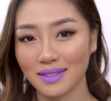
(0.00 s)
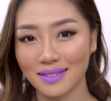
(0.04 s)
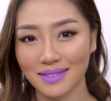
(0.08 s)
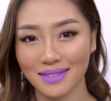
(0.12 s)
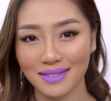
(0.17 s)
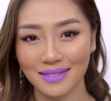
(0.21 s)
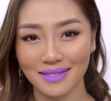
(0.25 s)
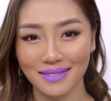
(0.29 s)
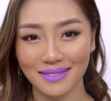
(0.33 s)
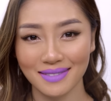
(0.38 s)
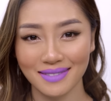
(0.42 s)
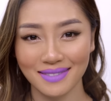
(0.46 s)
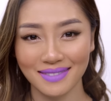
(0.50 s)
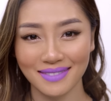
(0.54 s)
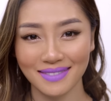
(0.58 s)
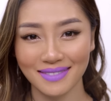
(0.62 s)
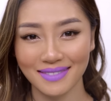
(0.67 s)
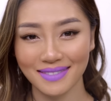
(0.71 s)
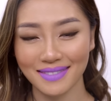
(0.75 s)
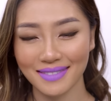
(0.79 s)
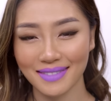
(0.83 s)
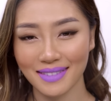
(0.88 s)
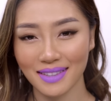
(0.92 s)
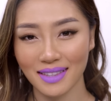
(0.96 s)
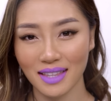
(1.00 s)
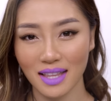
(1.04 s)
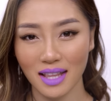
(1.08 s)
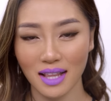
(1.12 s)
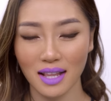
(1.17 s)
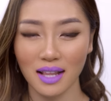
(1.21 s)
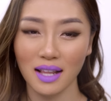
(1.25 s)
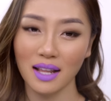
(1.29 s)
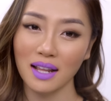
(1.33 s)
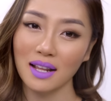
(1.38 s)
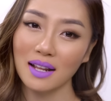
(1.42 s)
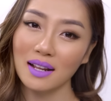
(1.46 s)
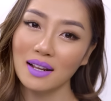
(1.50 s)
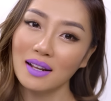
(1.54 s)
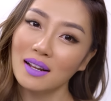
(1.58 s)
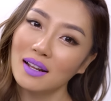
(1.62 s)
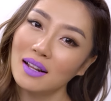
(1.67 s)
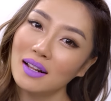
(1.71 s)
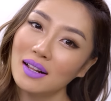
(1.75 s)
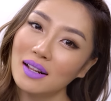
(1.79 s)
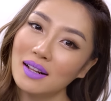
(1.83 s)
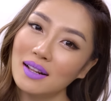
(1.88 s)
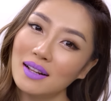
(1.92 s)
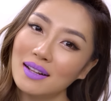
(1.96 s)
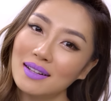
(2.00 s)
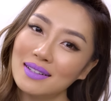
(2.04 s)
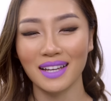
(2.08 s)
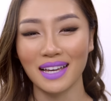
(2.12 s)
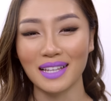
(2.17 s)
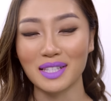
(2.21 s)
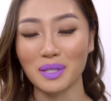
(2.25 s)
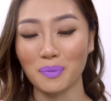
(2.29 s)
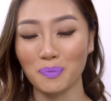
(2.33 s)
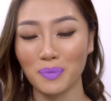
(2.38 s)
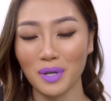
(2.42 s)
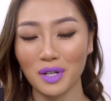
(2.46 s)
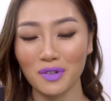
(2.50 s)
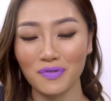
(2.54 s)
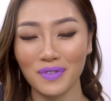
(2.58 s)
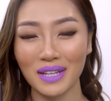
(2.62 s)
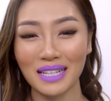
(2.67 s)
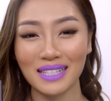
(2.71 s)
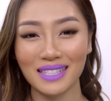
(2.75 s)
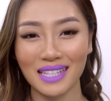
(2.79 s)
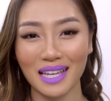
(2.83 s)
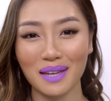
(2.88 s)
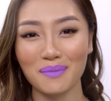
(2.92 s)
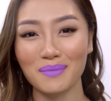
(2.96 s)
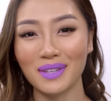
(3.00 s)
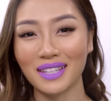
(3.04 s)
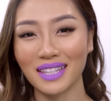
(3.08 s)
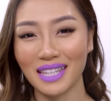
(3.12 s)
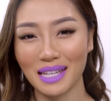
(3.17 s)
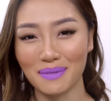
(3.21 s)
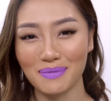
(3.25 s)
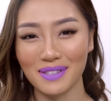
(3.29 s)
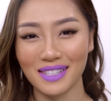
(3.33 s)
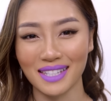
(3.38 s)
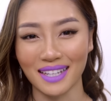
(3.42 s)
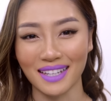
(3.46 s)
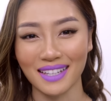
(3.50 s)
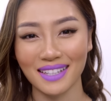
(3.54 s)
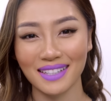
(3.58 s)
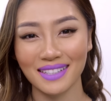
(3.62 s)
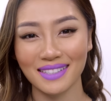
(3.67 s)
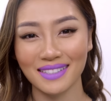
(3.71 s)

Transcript: So here I'm wearing some Nerve. It's a perfect statement lipstick.